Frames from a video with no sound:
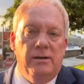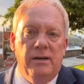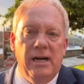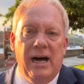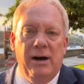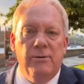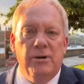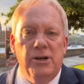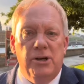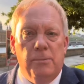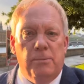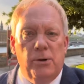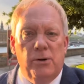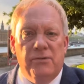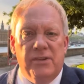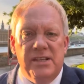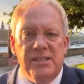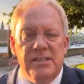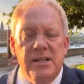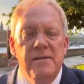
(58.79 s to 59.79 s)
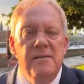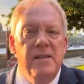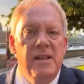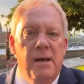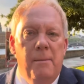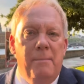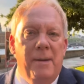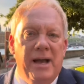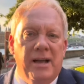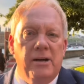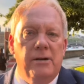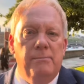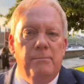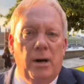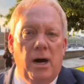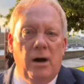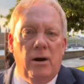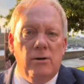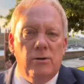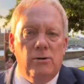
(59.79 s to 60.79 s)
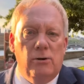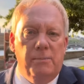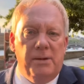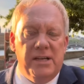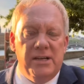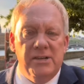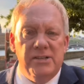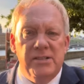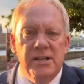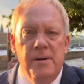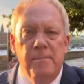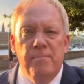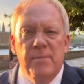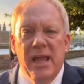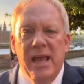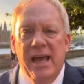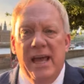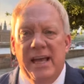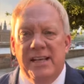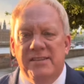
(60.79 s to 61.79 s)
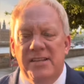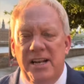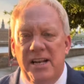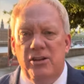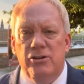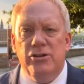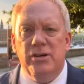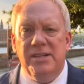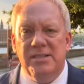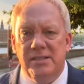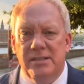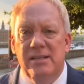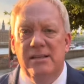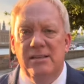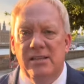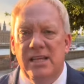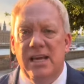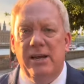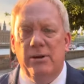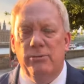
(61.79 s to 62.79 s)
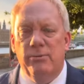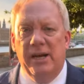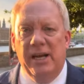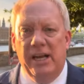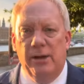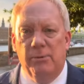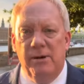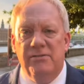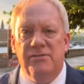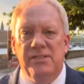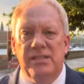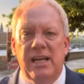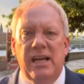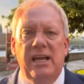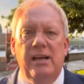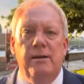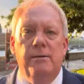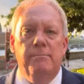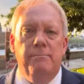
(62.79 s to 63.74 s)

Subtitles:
how could you put this, Meghan Markle, because it's an interesting thing, really. We've seen